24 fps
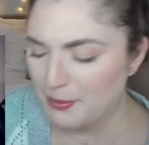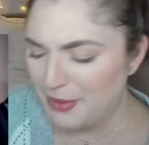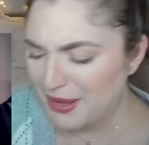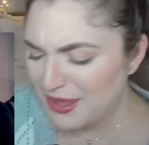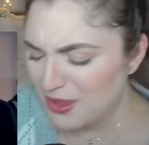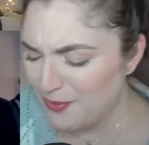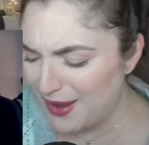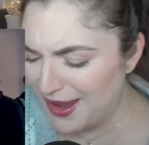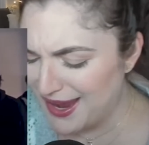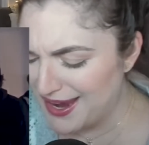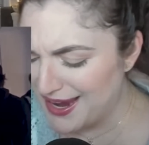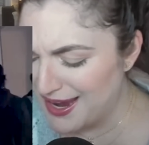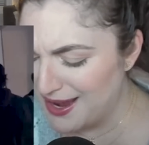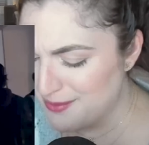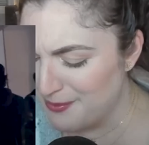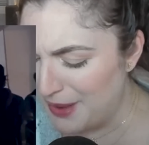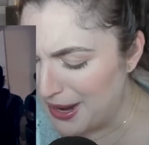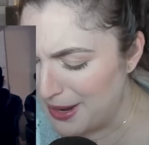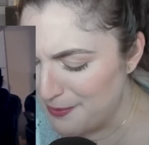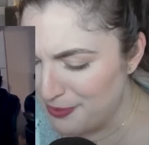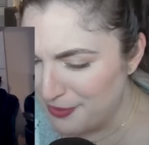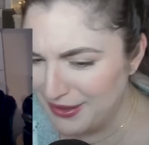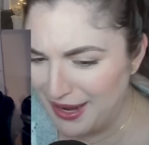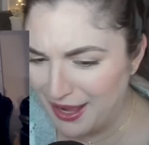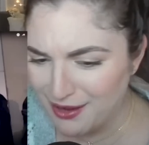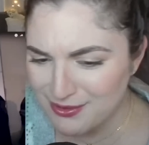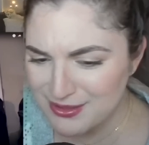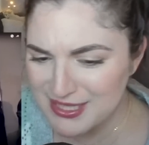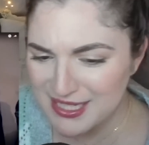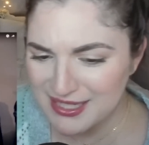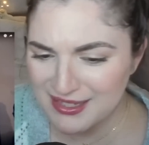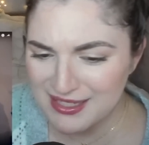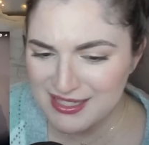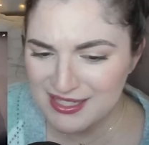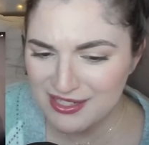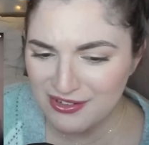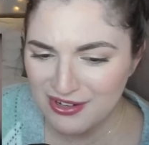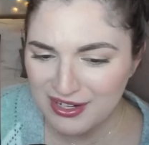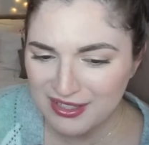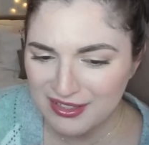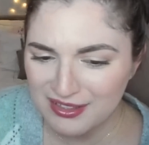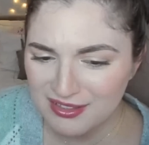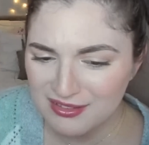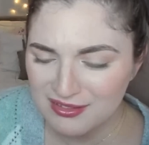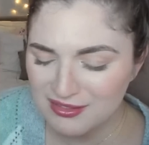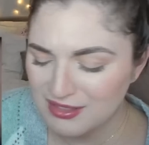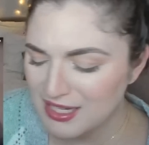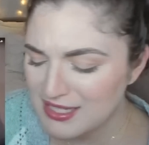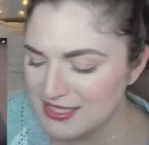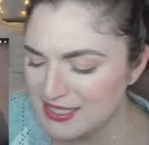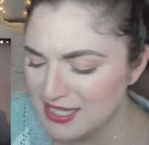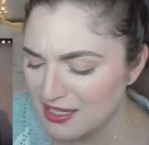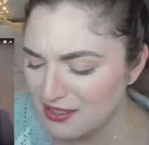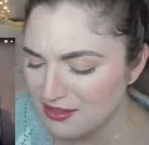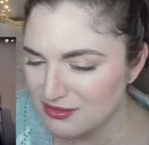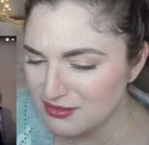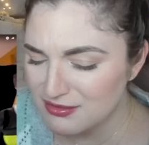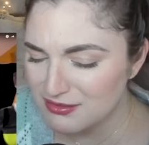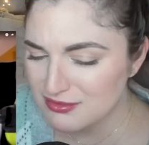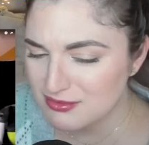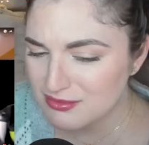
By the way, am I pronouncing this correct? Is it?